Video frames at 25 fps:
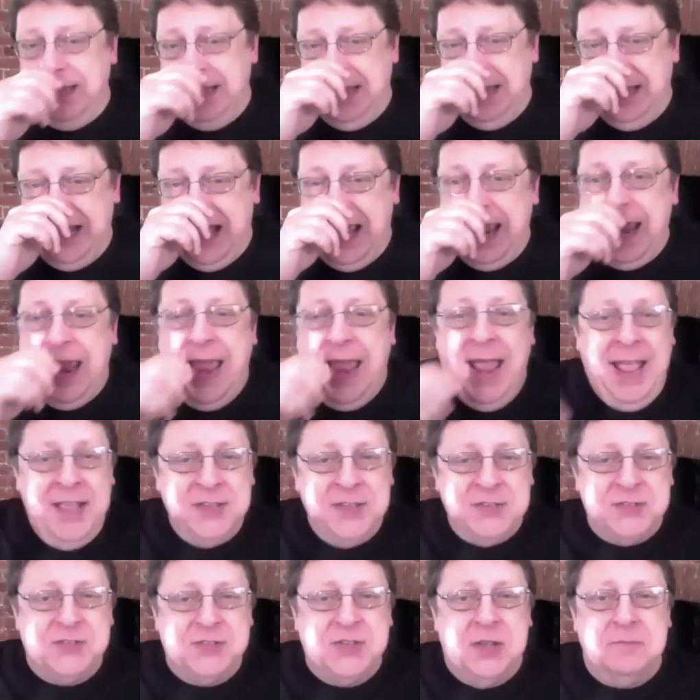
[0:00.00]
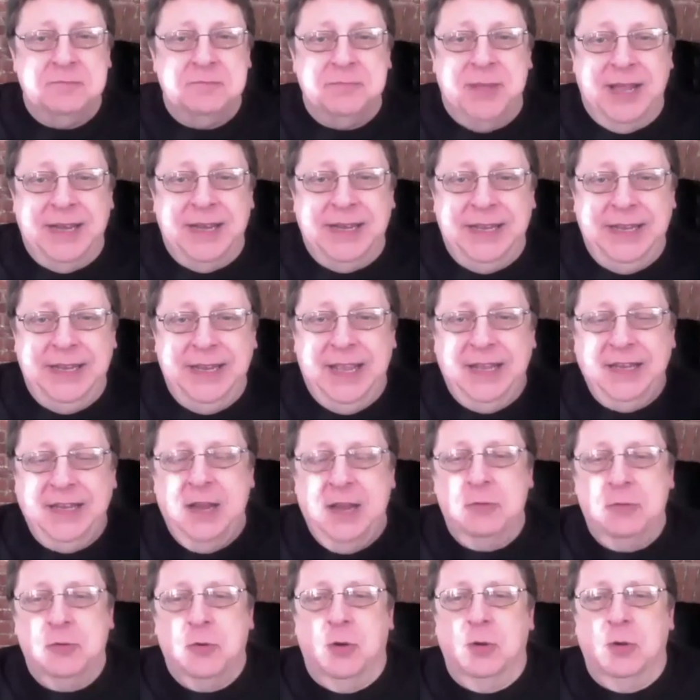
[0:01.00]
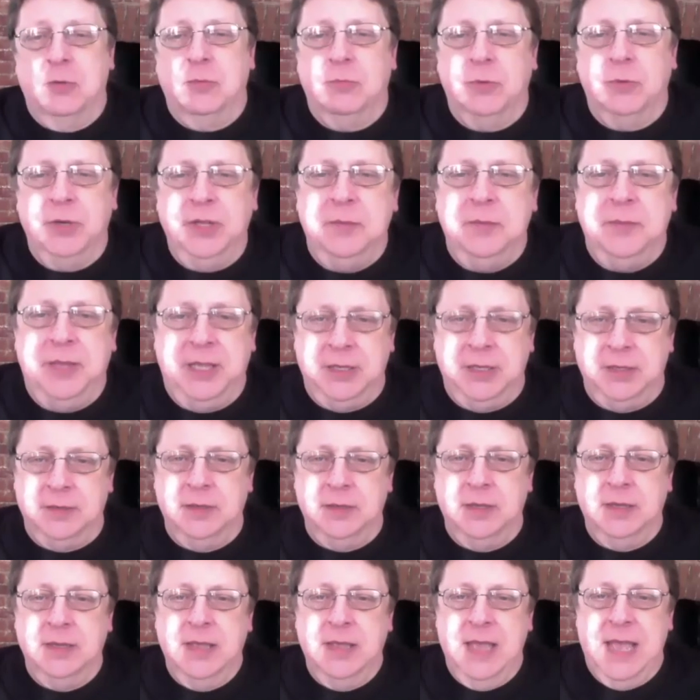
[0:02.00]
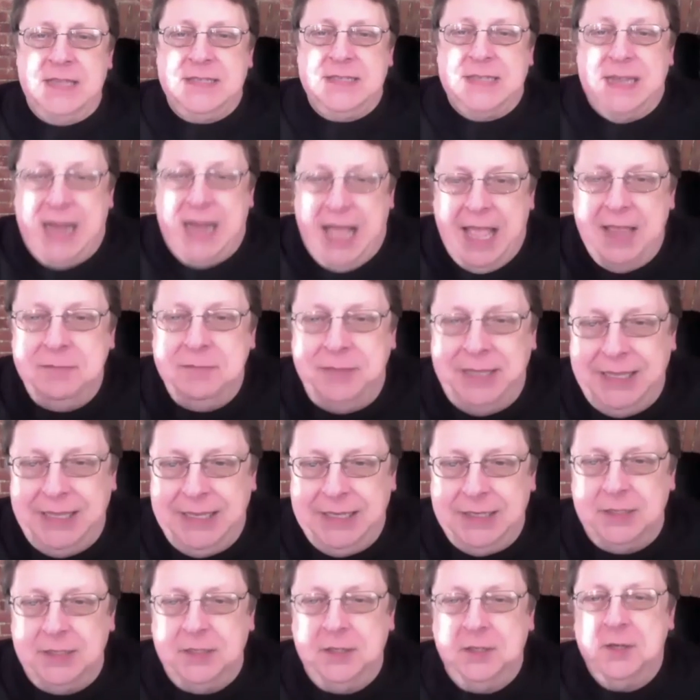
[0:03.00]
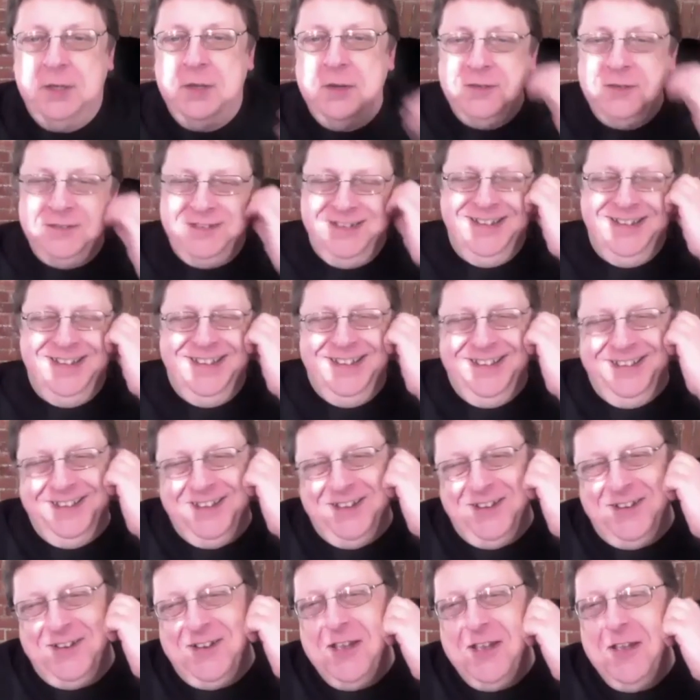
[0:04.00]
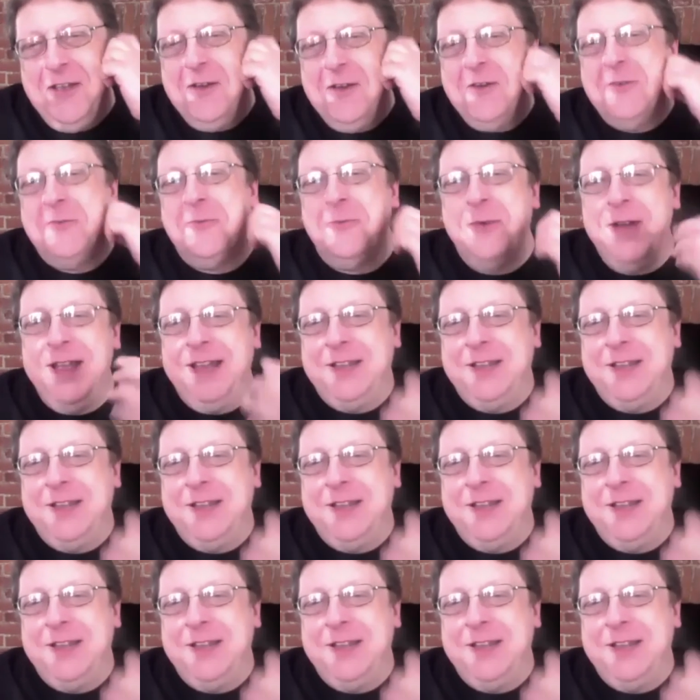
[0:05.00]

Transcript: and I asked somebody, and they're going, "What do you mean?" I said, "I mean, which